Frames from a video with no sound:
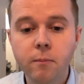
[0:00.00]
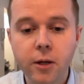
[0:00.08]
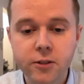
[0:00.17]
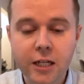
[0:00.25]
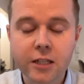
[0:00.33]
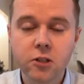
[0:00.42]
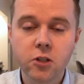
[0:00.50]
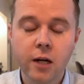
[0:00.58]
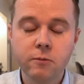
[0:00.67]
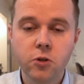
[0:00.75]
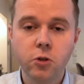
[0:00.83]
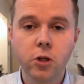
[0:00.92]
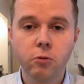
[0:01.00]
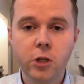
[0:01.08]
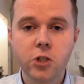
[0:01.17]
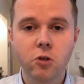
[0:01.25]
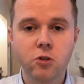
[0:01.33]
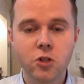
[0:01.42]
But take the time to do your
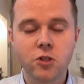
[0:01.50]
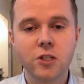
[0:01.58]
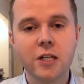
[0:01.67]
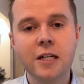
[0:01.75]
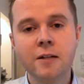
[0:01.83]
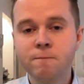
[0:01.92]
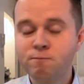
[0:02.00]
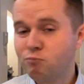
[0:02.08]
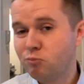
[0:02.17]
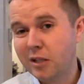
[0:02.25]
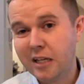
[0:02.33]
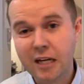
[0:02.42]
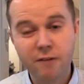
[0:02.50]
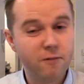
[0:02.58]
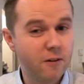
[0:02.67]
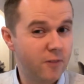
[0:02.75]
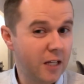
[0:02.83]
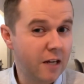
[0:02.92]
research and see if,
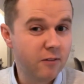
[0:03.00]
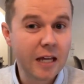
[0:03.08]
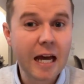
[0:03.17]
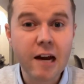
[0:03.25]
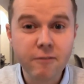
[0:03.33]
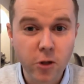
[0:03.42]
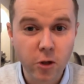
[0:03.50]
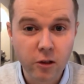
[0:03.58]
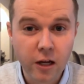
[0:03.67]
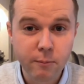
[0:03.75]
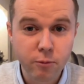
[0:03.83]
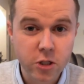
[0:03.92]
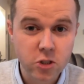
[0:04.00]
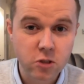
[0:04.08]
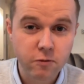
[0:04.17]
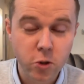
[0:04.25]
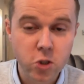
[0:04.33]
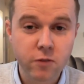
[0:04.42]
if they even have an online presence,
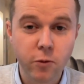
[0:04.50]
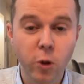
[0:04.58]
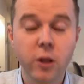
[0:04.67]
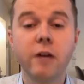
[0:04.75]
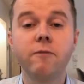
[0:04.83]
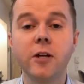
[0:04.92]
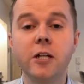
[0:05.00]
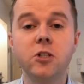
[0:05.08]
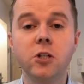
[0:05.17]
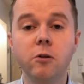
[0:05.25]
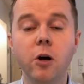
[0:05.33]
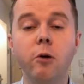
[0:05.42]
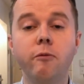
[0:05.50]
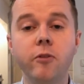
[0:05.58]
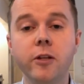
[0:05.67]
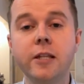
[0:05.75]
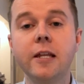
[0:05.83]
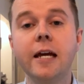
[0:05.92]
first of all, and if they do,
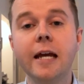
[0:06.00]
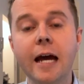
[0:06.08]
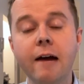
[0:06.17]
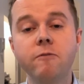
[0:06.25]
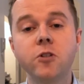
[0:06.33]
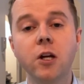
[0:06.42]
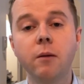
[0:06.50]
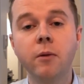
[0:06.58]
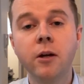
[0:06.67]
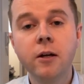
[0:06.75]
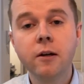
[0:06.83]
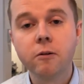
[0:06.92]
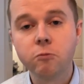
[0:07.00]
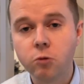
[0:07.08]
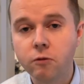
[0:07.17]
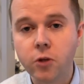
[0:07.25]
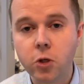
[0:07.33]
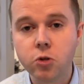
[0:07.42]
hopefully they have some
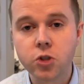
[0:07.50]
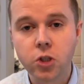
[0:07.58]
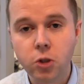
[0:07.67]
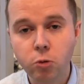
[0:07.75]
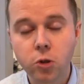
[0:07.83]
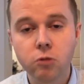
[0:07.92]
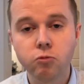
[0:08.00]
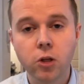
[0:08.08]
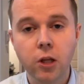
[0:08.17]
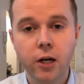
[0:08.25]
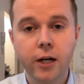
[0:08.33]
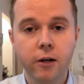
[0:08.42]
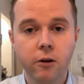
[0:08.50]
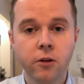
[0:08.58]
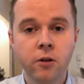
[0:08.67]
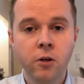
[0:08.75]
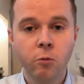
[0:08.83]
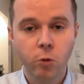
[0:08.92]
reviews that you can rely on
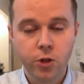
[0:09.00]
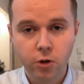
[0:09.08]
when